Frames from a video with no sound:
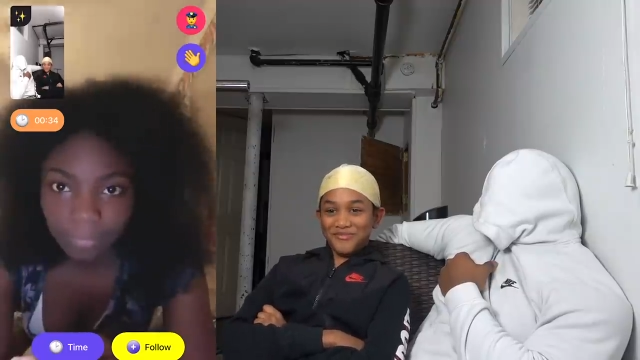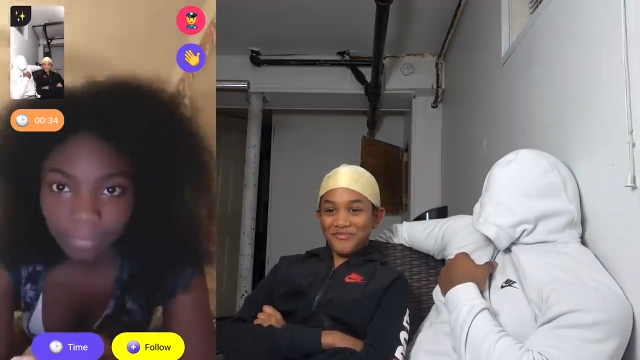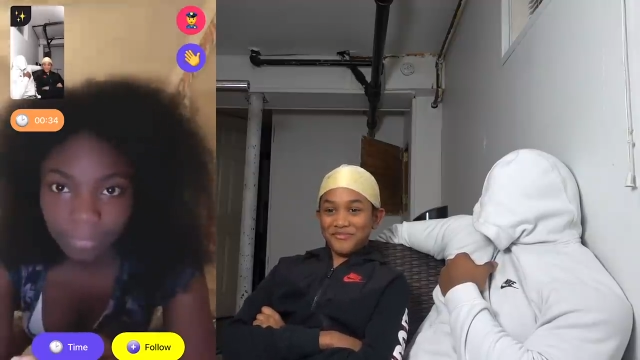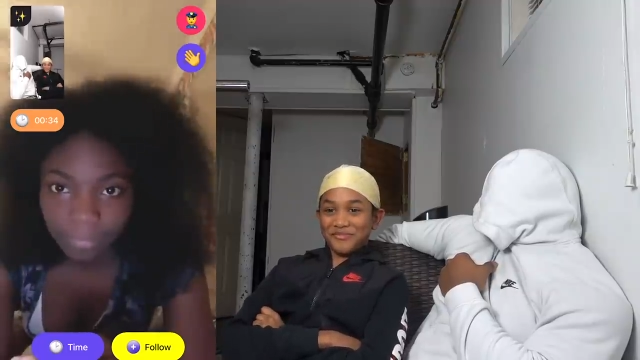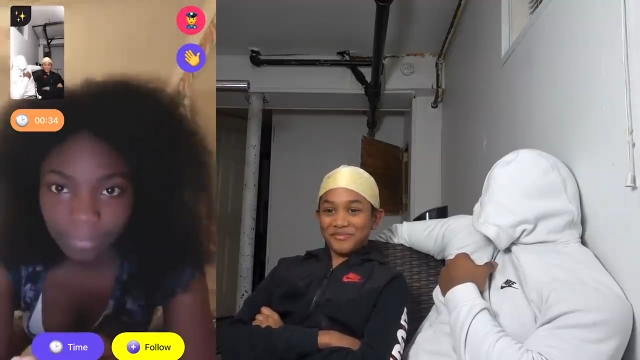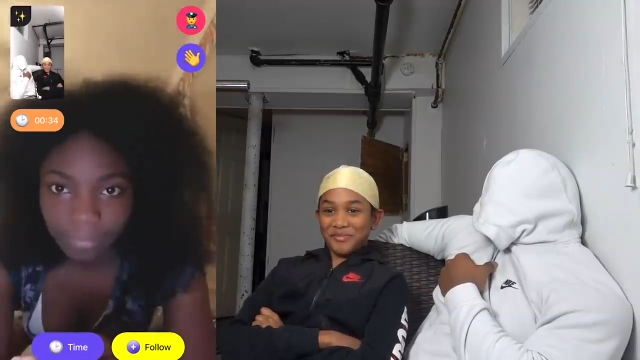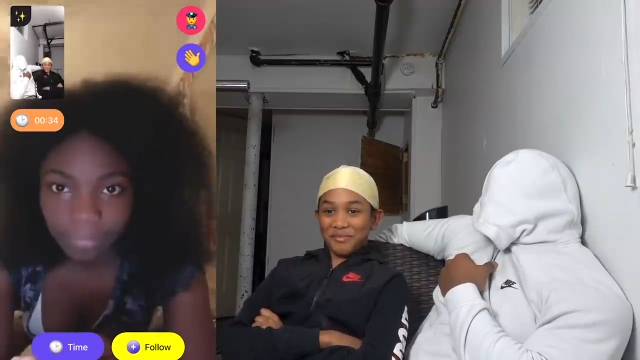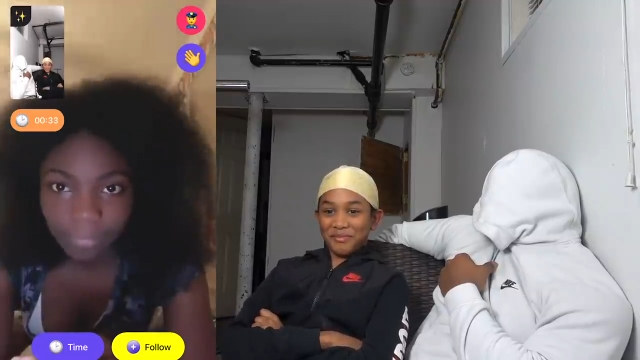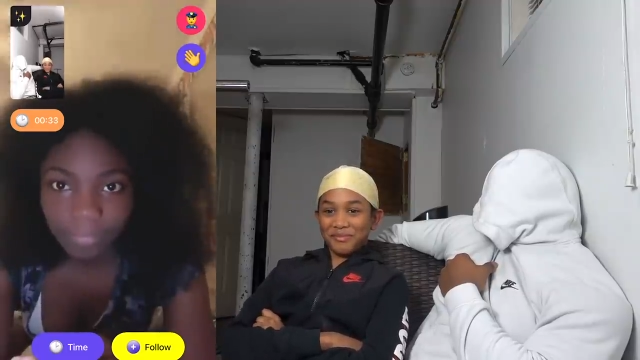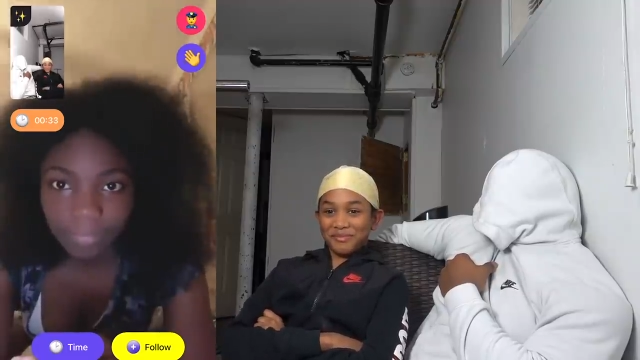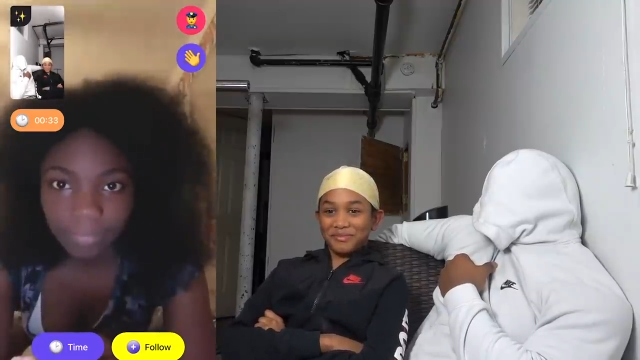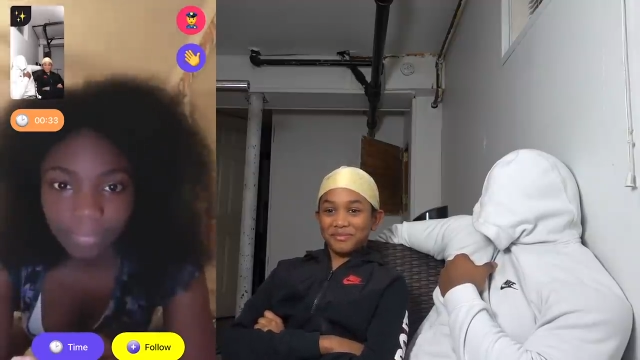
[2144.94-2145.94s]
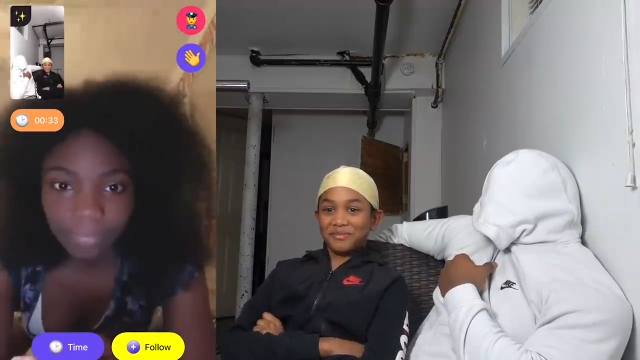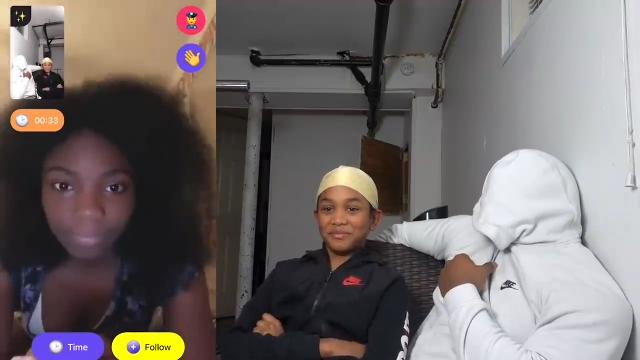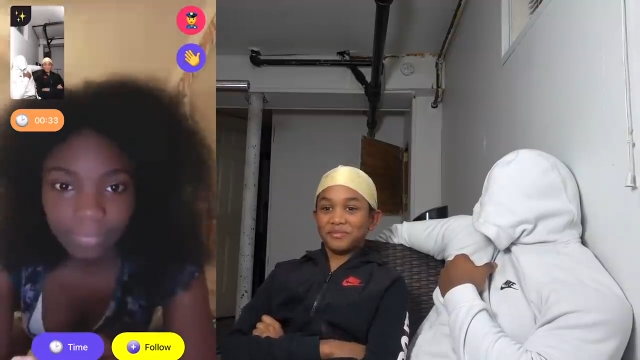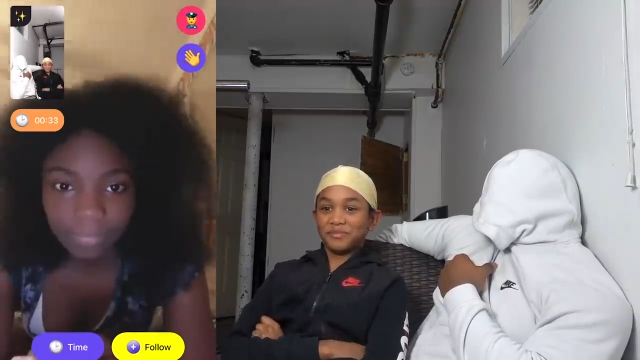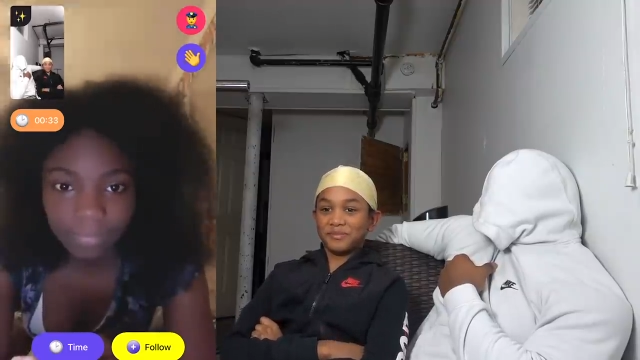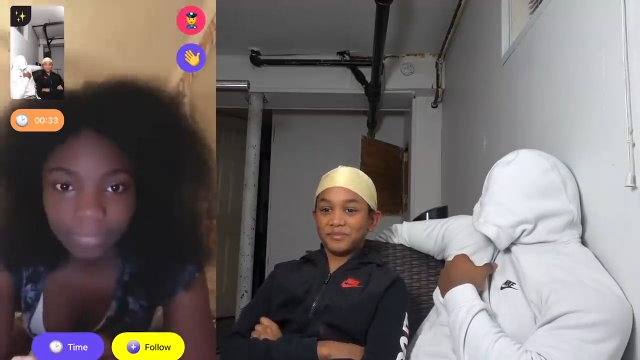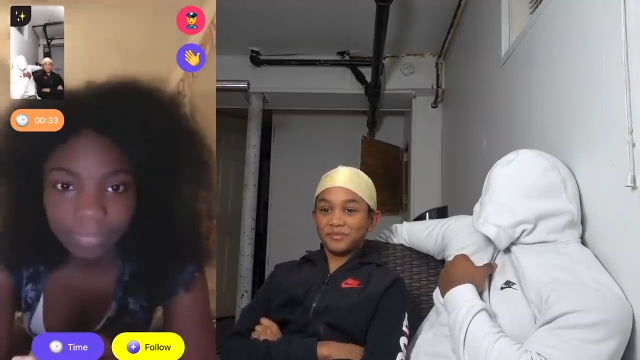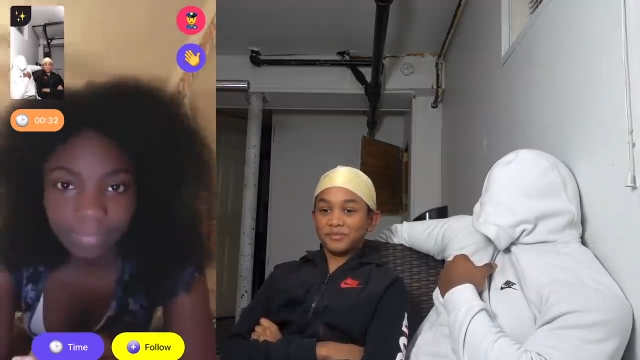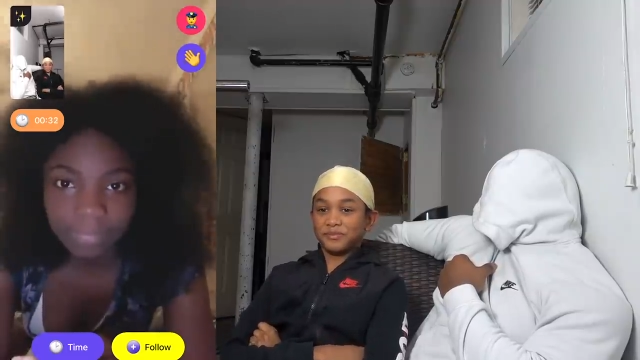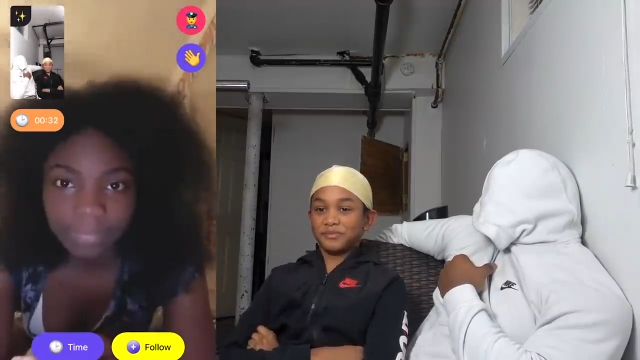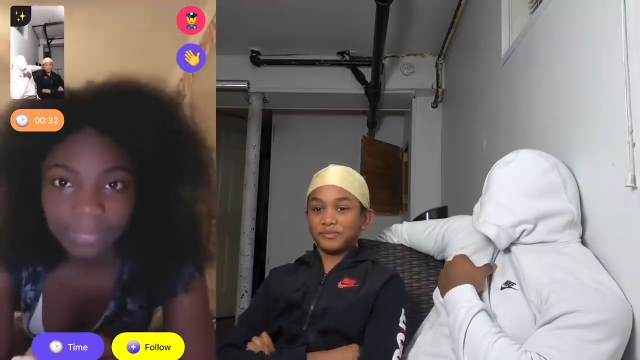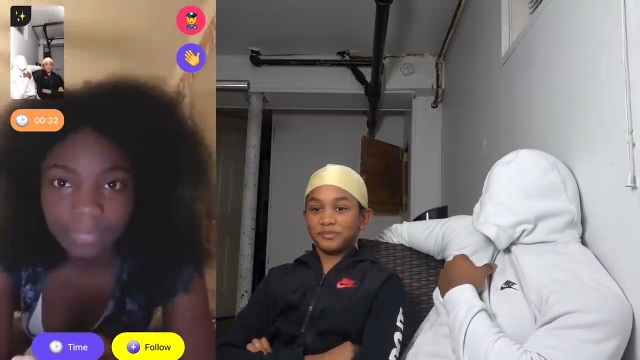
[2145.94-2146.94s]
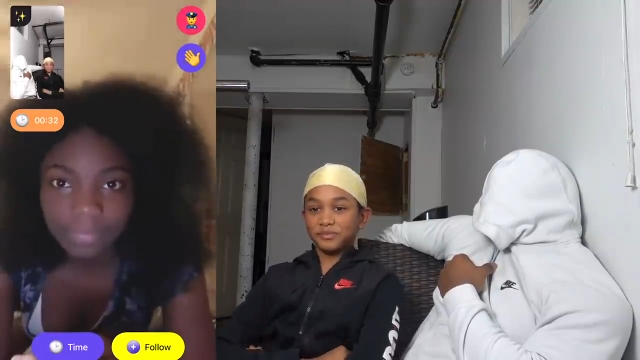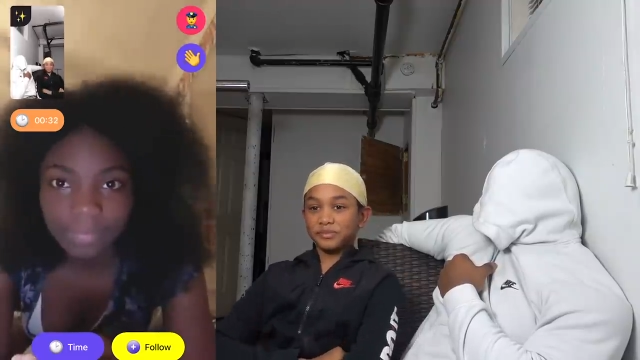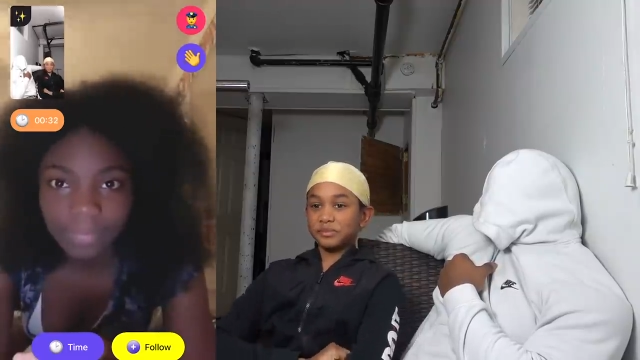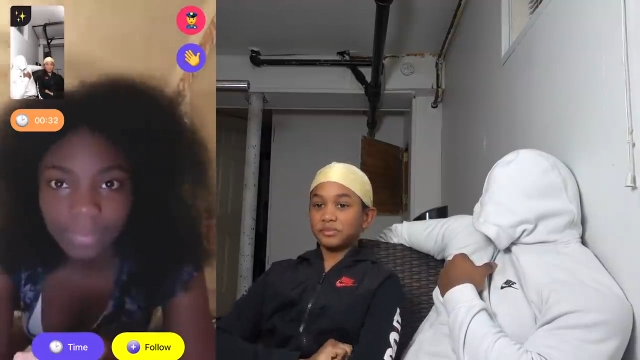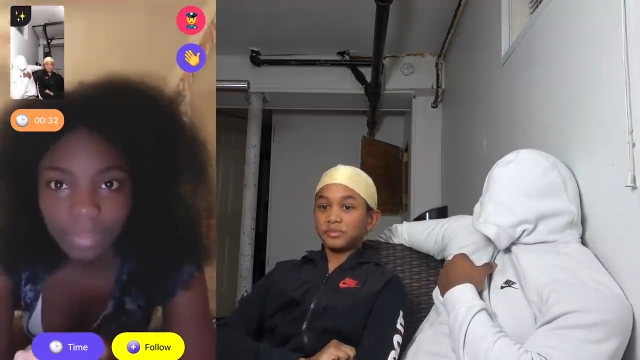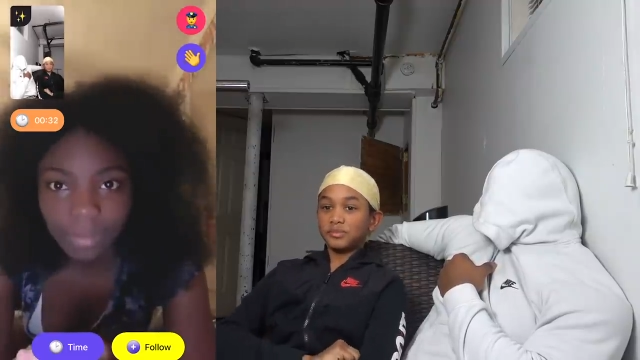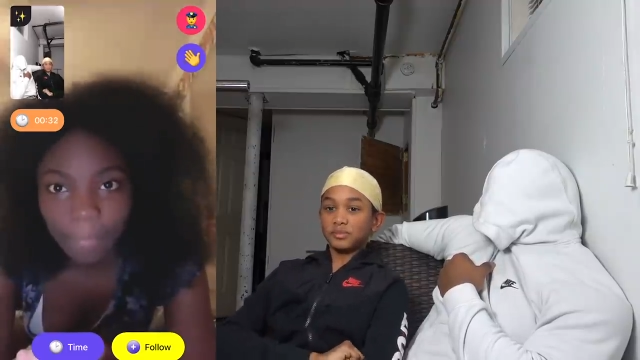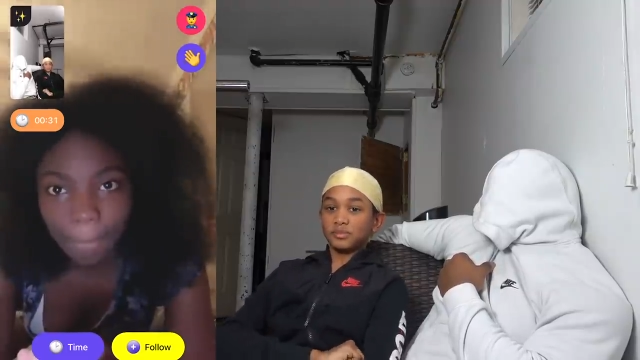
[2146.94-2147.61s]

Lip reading: (silence)